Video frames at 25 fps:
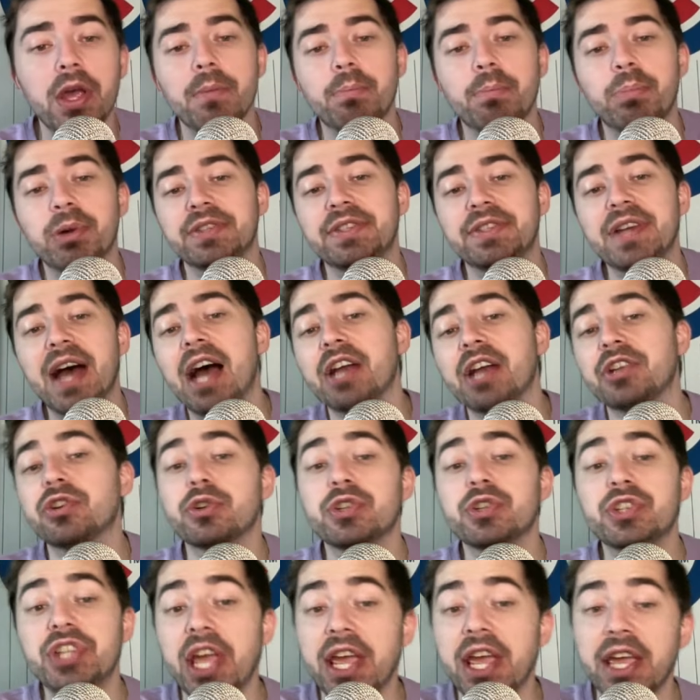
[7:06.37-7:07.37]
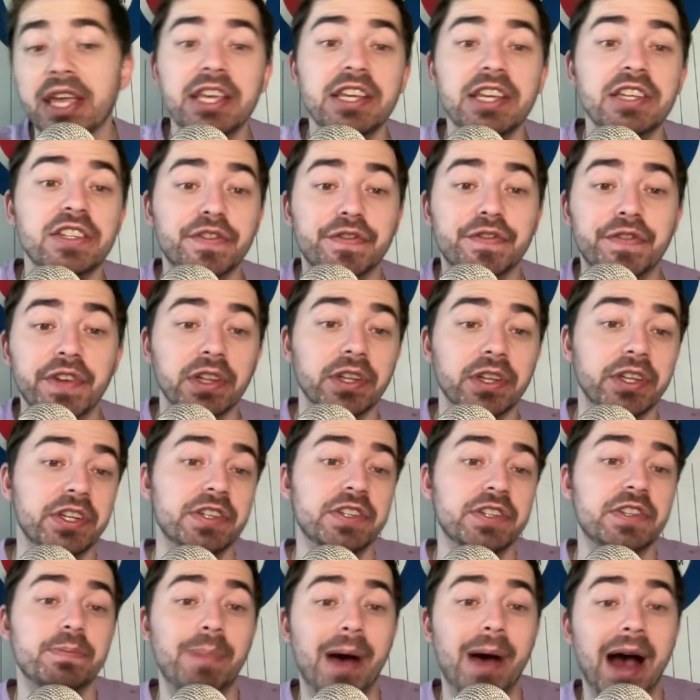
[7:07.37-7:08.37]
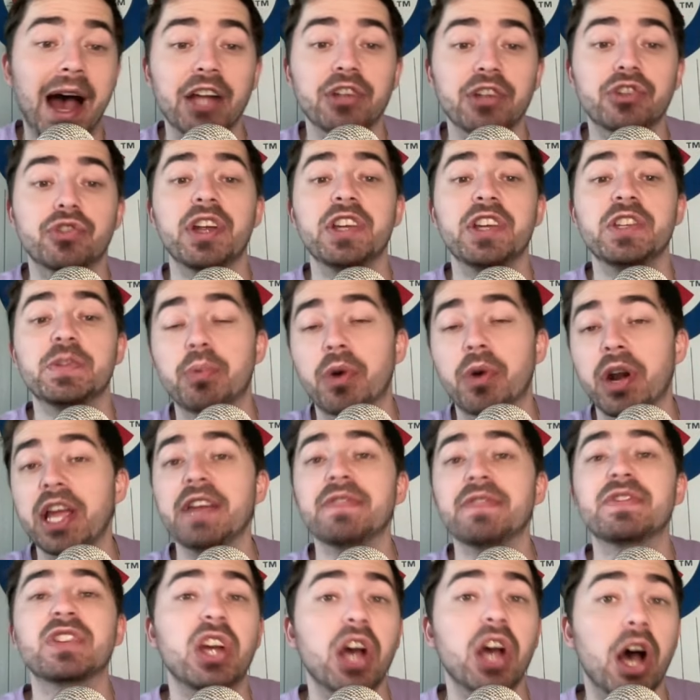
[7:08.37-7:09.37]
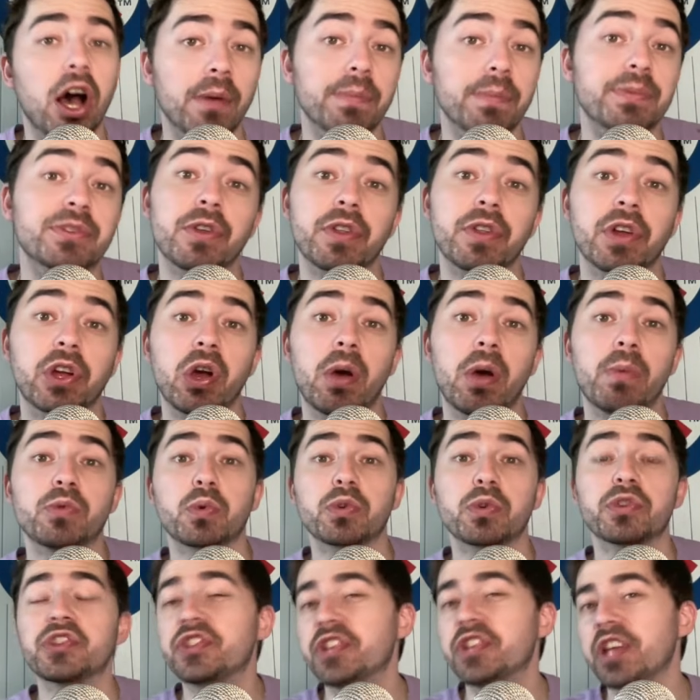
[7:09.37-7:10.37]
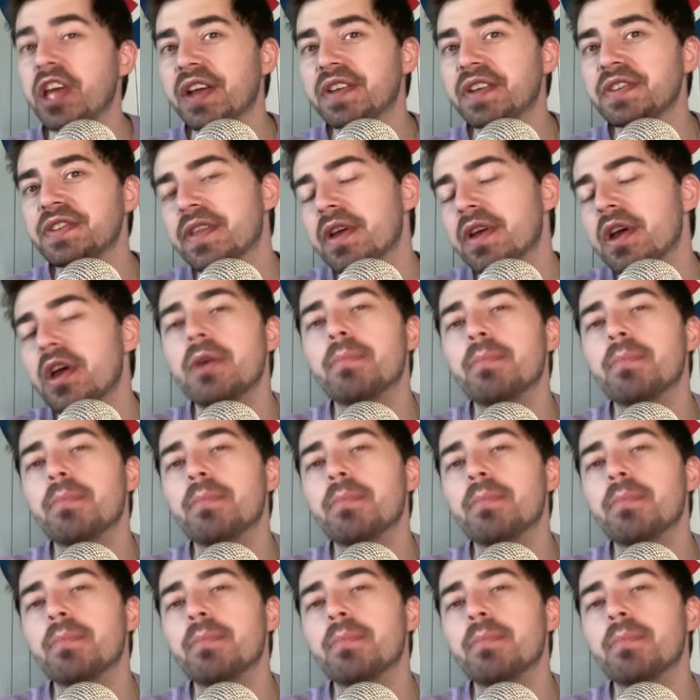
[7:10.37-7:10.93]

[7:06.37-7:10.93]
But Dodgers, Yankees, Phillies, Padres, Braves, Cubs. So the Cubs were sixth.